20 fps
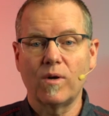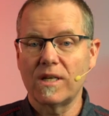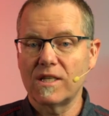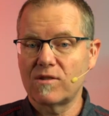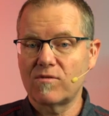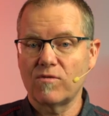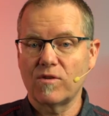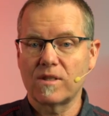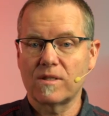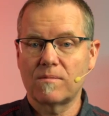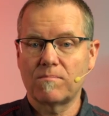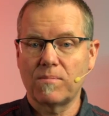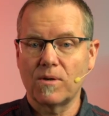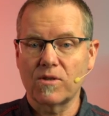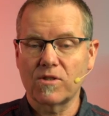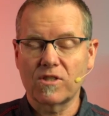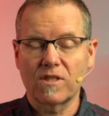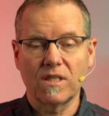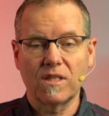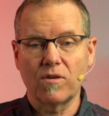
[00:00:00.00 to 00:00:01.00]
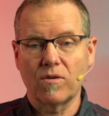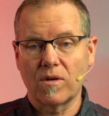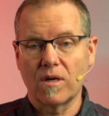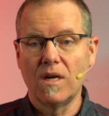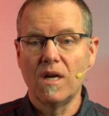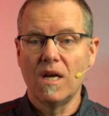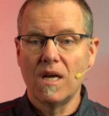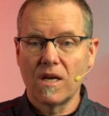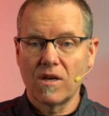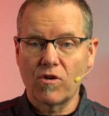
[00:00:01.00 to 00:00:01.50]
One is for us personally or
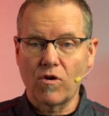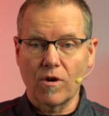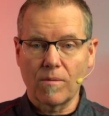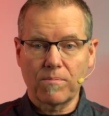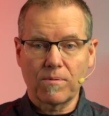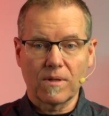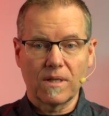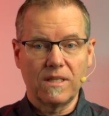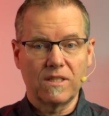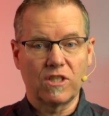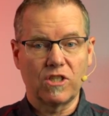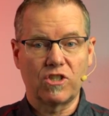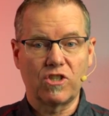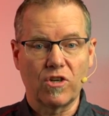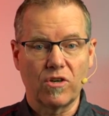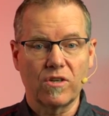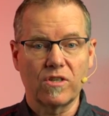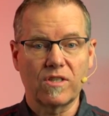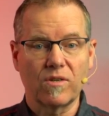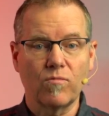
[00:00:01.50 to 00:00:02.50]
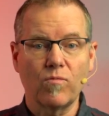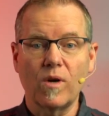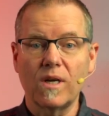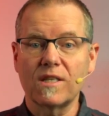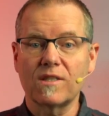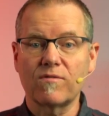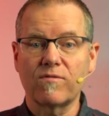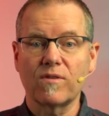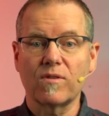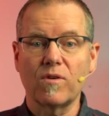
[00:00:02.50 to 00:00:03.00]
corporately as a church, and one
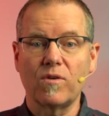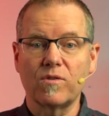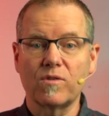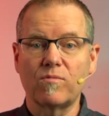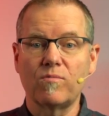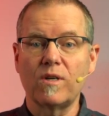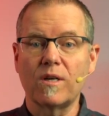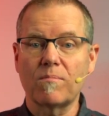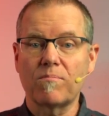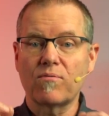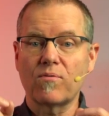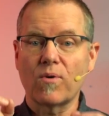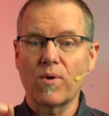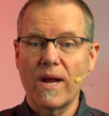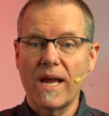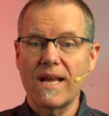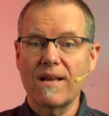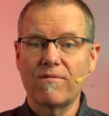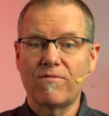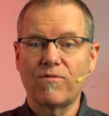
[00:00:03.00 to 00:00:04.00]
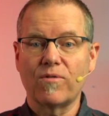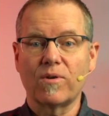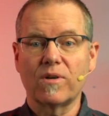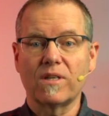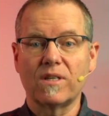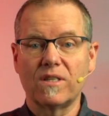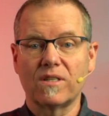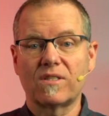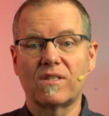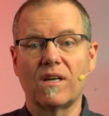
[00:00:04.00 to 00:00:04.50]
is for those we are praying for
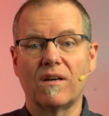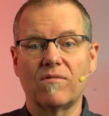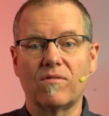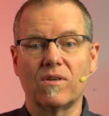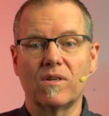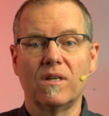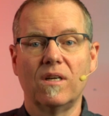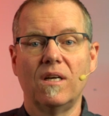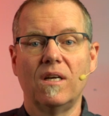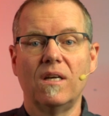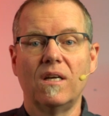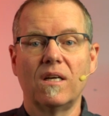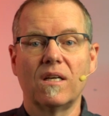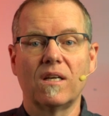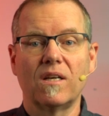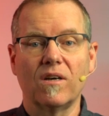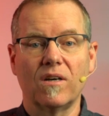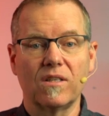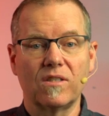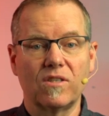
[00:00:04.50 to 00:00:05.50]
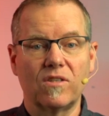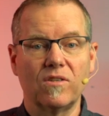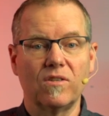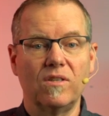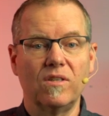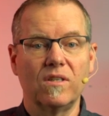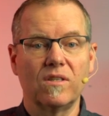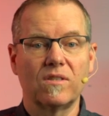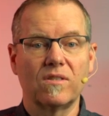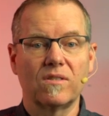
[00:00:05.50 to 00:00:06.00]
to discover God's
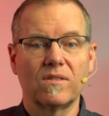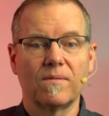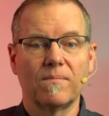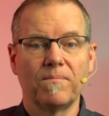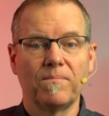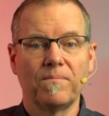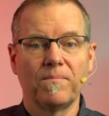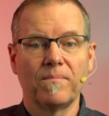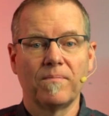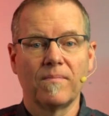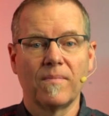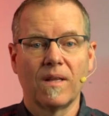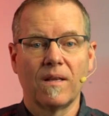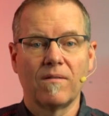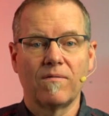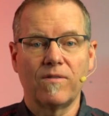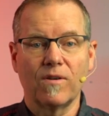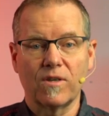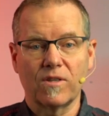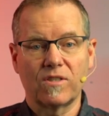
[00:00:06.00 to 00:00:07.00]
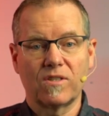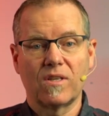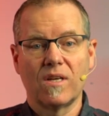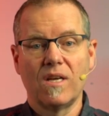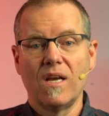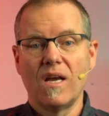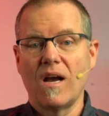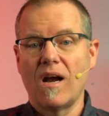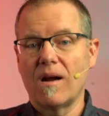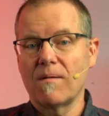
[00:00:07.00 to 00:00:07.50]
goodness. First,
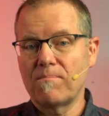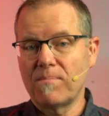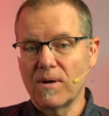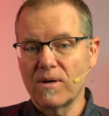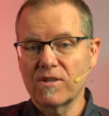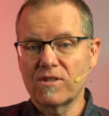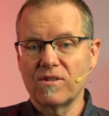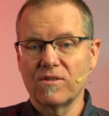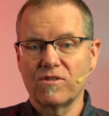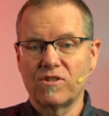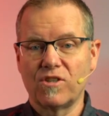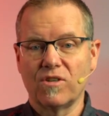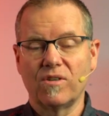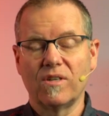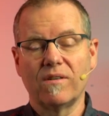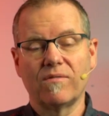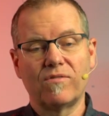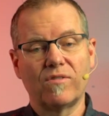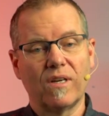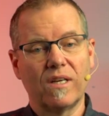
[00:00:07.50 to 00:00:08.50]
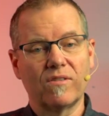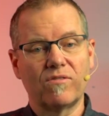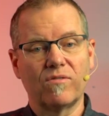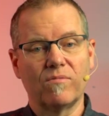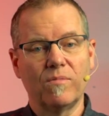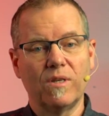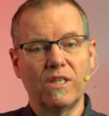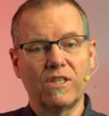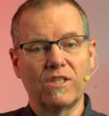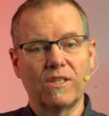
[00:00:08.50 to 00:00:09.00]
our personal journey of
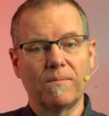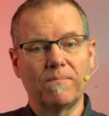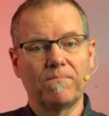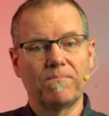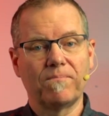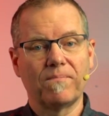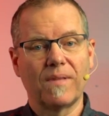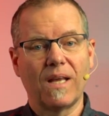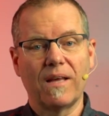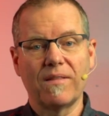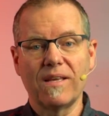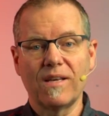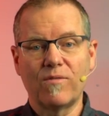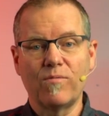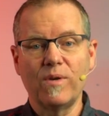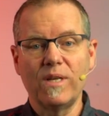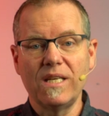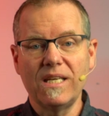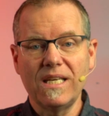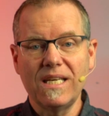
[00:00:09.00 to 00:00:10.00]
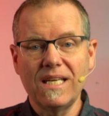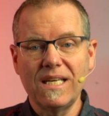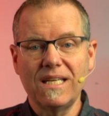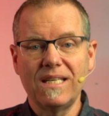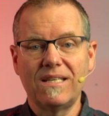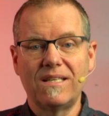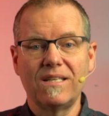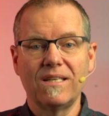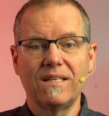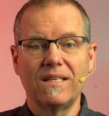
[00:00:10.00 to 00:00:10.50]
transformation. I think we
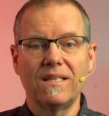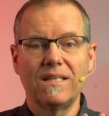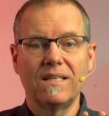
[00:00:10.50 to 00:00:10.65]
need